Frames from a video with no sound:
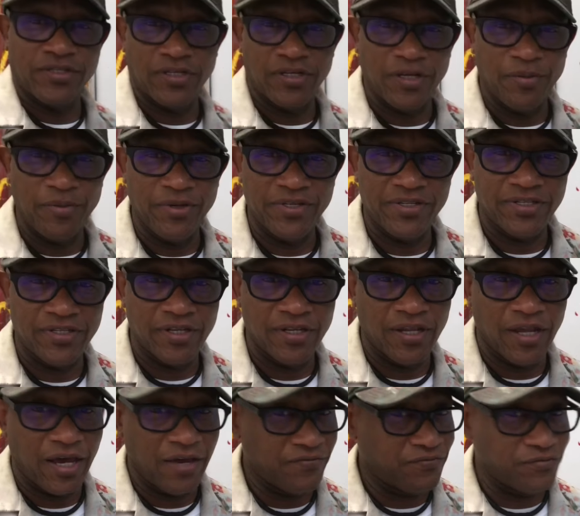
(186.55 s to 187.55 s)
gonna be a still
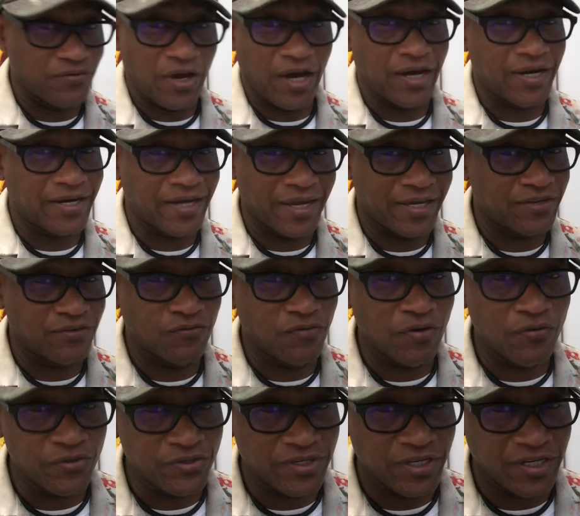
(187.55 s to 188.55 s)
life unlike you've
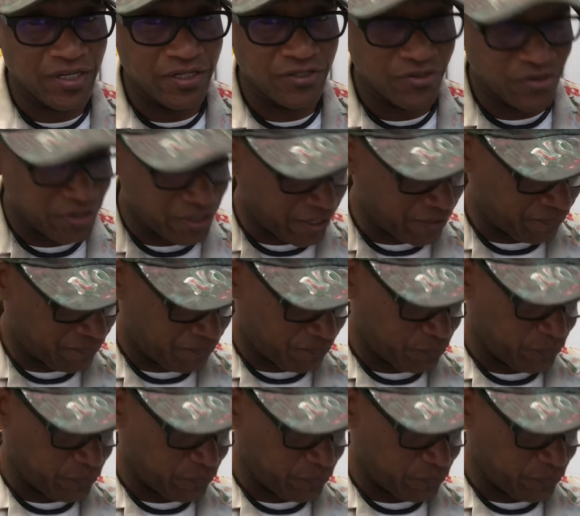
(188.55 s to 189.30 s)
ever seen in your life.